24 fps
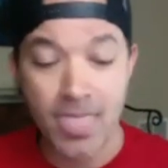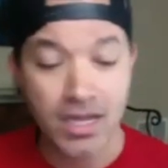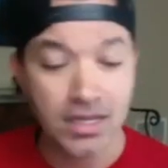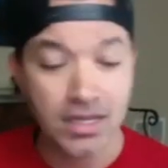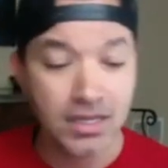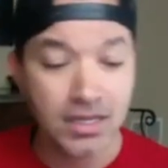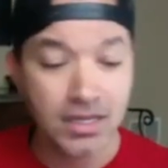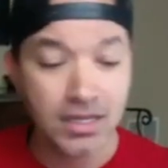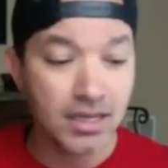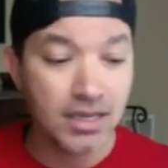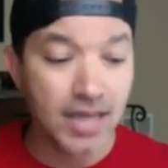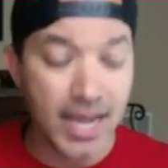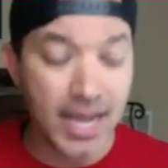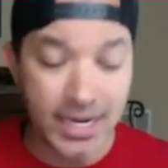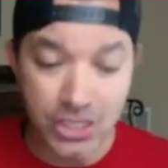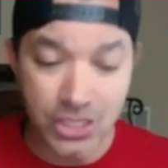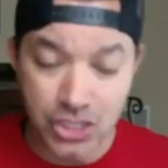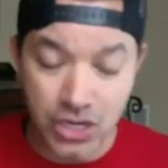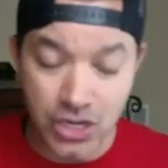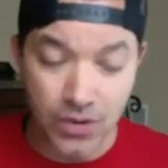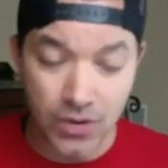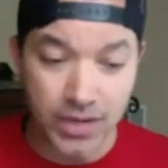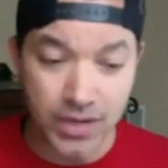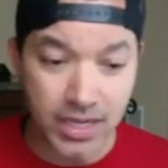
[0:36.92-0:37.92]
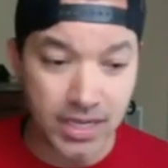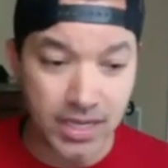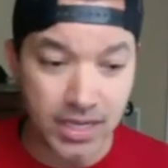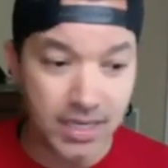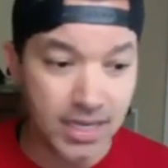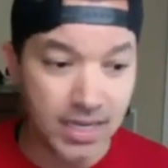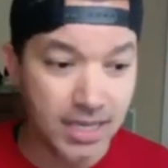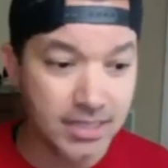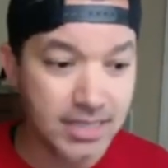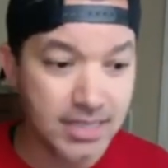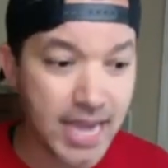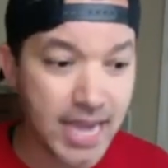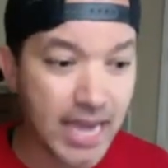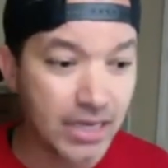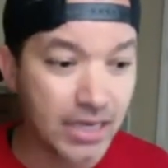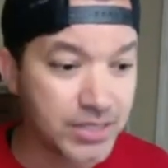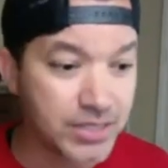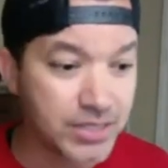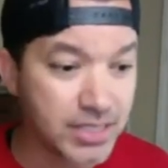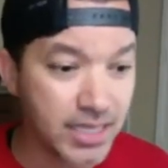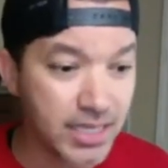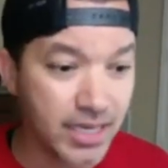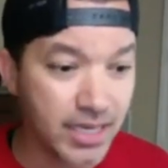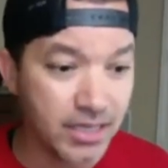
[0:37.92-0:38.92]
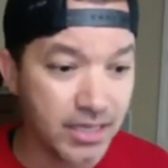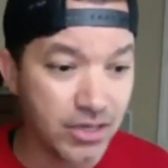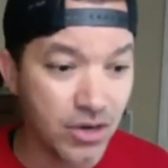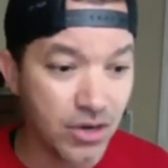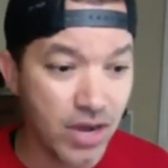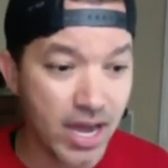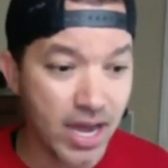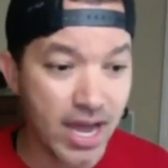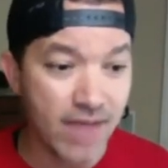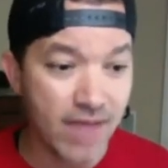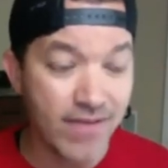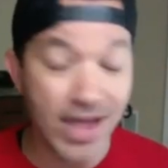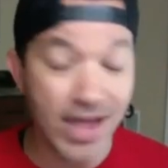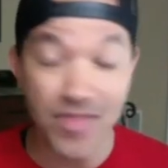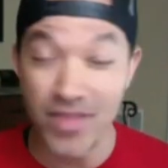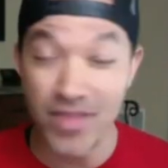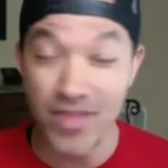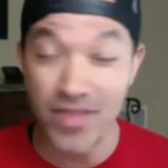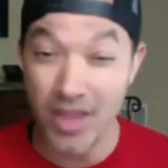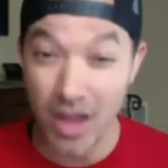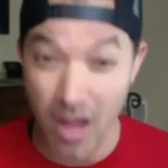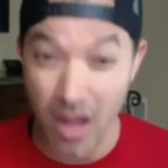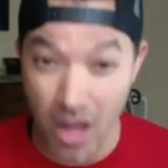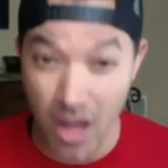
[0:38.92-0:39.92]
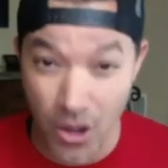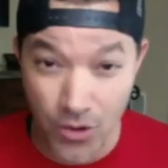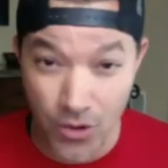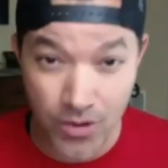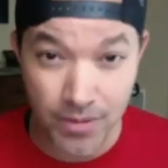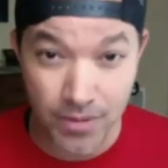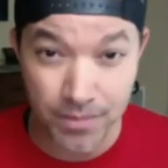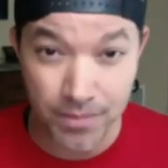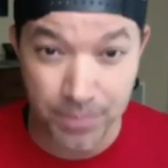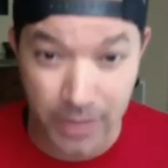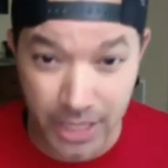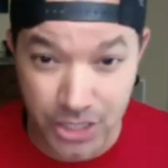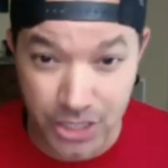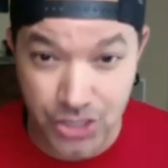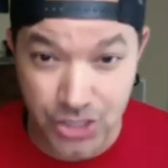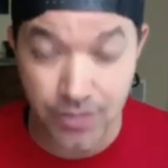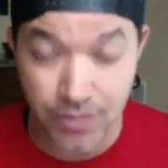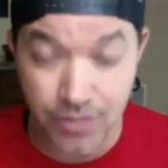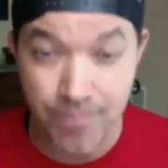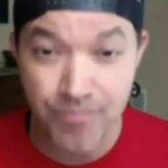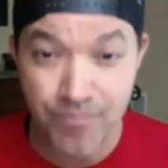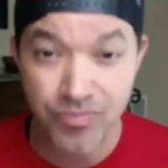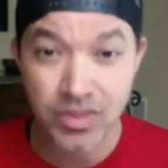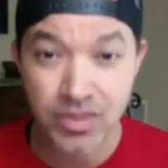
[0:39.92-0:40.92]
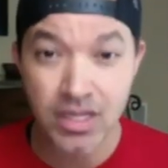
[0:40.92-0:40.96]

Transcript: Like Jody and Tyler said, you know, I've had the honor and pleasure